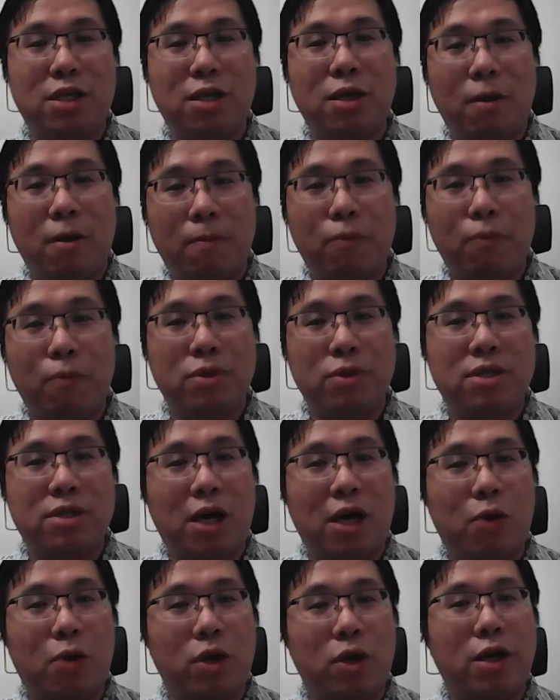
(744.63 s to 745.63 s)
boosts
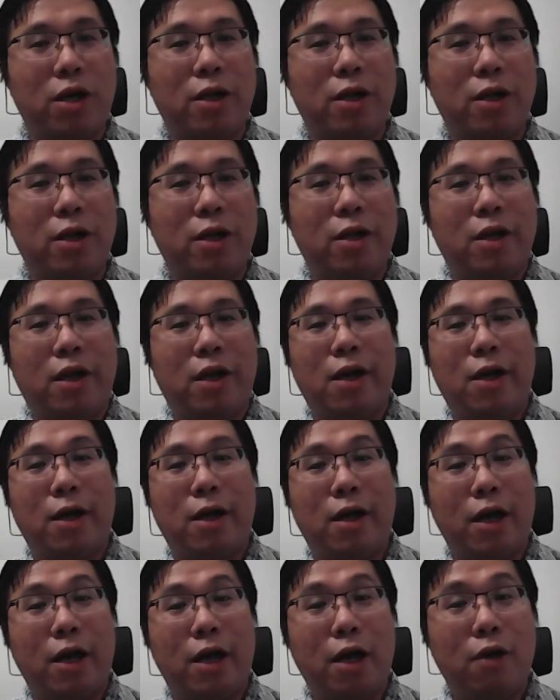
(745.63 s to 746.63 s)
our
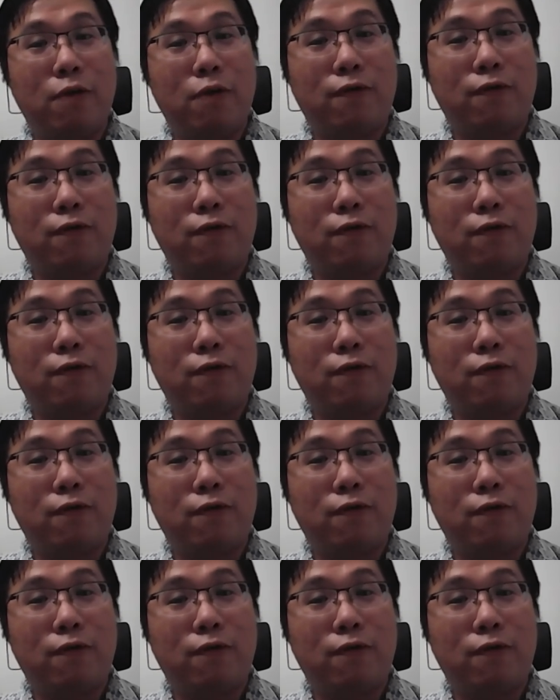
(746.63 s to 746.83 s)
health